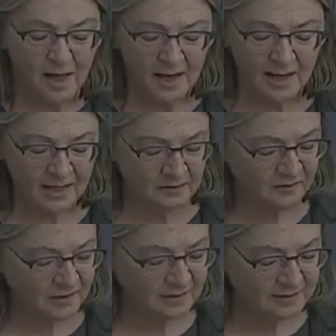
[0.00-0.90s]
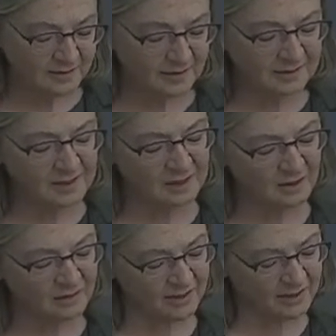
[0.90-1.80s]
And I can feel a tilting
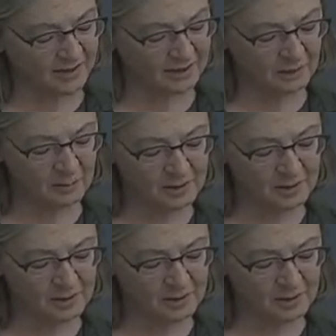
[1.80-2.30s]
going on here,